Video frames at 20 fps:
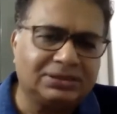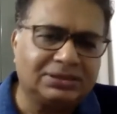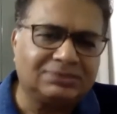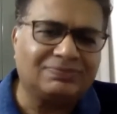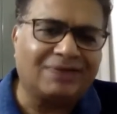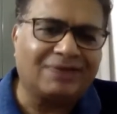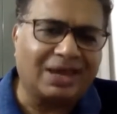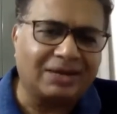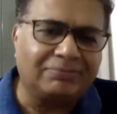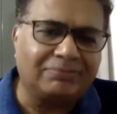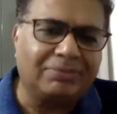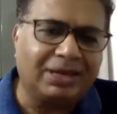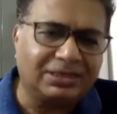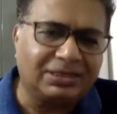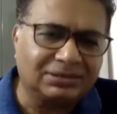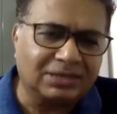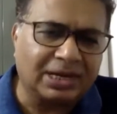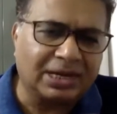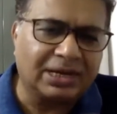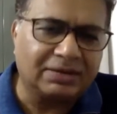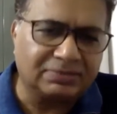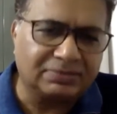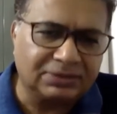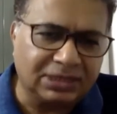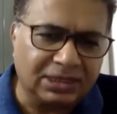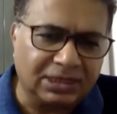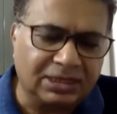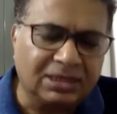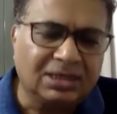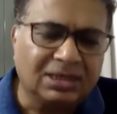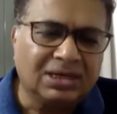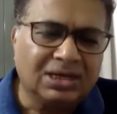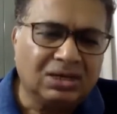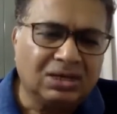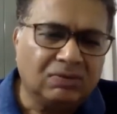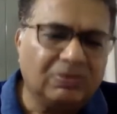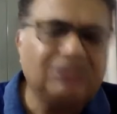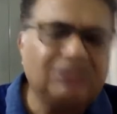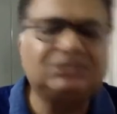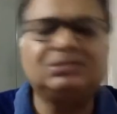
fan base kind of thing, which